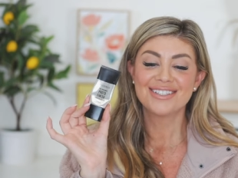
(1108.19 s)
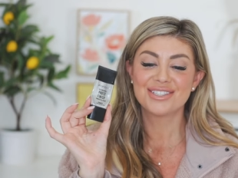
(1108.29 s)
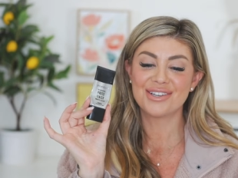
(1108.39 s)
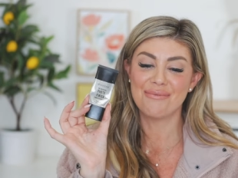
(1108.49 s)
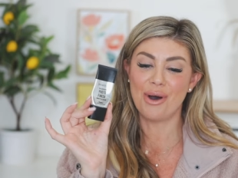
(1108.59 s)

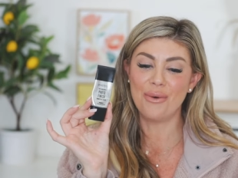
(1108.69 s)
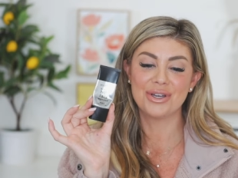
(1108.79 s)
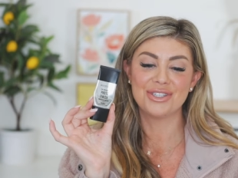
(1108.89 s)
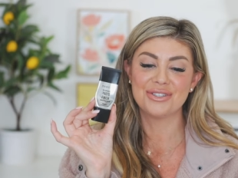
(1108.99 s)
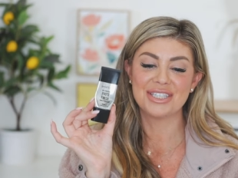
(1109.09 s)
So I'm
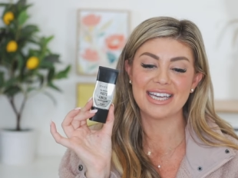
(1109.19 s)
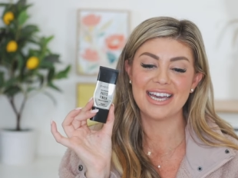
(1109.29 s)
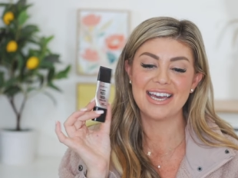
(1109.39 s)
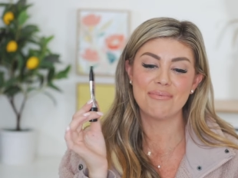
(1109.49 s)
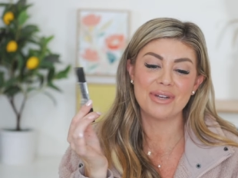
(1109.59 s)
always using
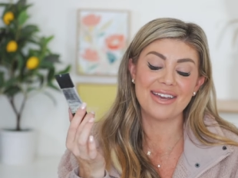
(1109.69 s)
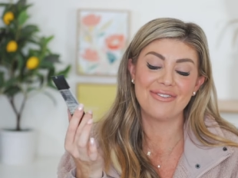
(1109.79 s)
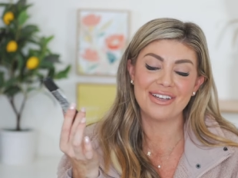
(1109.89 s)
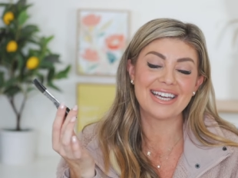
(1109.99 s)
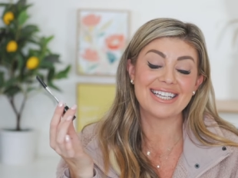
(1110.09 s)
it, but I
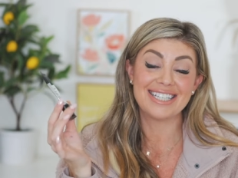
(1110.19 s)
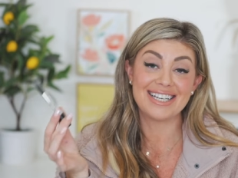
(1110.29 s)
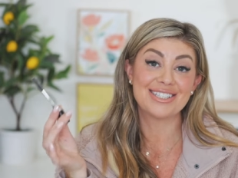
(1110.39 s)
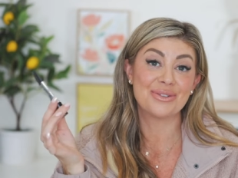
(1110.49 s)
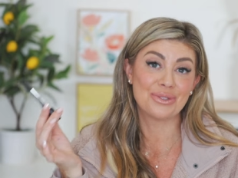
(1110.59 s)
feel like it
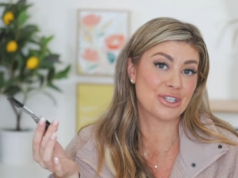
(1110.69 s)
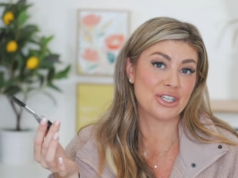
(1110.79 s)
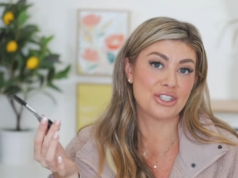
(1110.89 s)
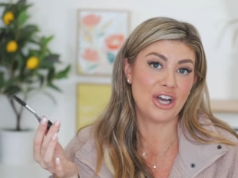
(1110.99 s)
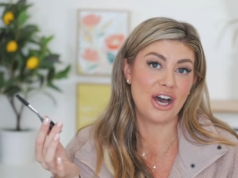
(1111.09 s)
does a really
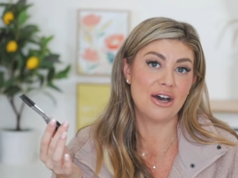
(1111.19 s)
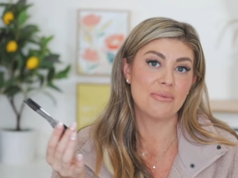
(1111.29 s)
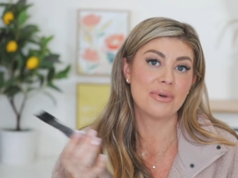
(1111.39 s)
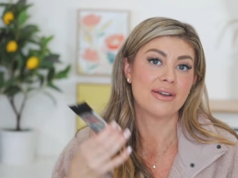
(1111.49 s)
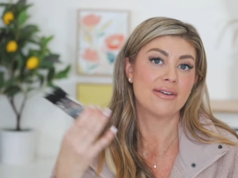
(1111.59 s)
good
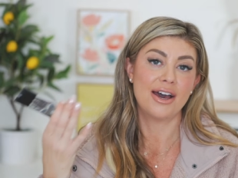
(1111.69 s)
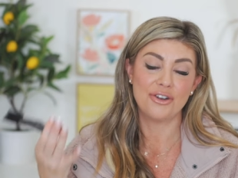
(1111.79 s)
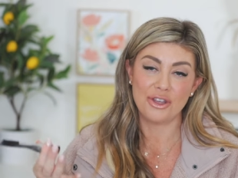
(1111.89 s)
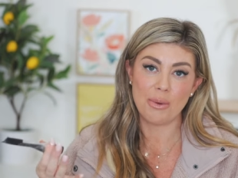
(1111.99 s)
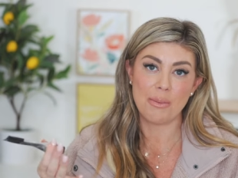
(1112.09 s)
job
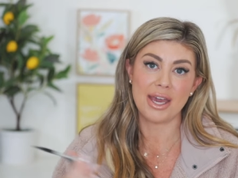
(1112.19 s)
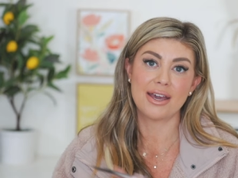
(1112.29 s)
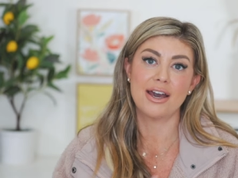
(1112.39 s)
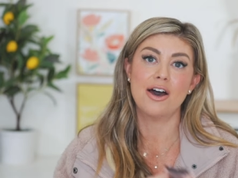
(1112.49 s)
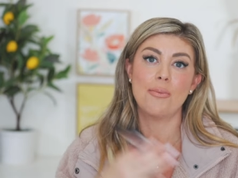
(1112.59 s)
underneath my
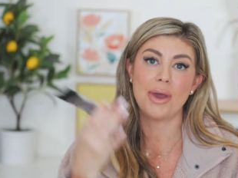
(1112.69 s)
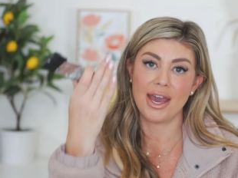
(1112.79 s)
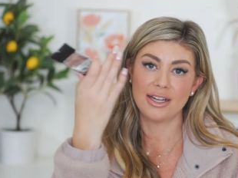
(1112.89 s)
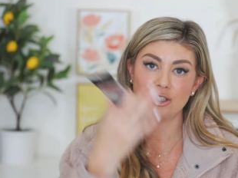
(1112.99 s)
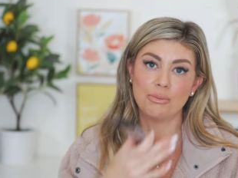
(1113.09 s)
makeup
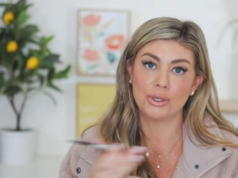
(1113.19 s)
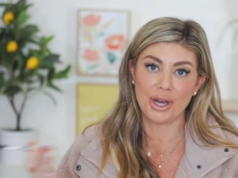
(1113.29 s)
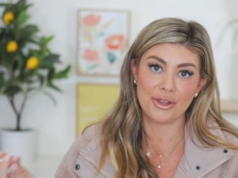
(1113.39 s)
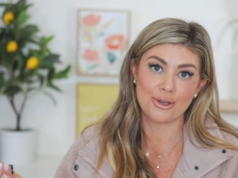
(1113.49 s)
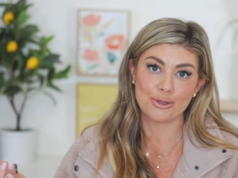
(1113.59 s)
and to blur
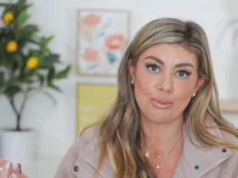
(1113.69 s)
out those